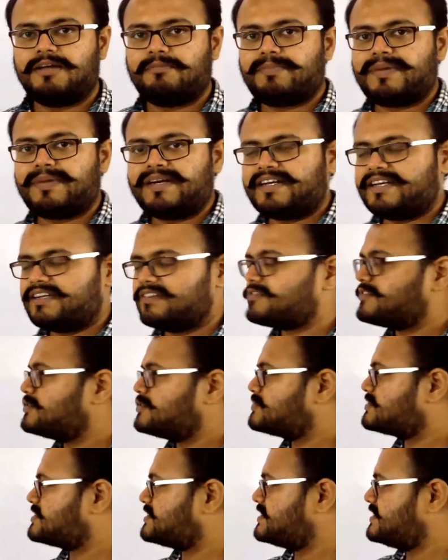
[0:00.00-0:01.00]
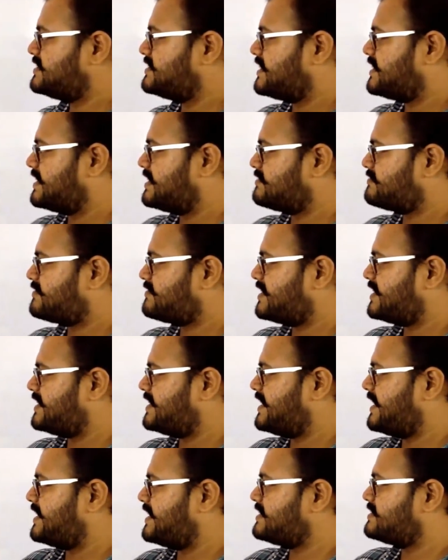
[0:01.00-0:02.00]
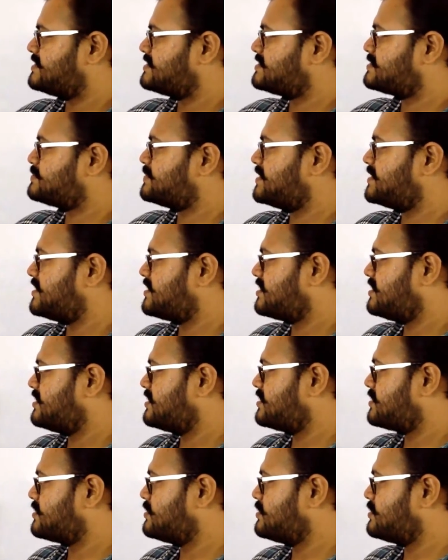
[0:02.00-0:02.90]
But if you see that if I take this particular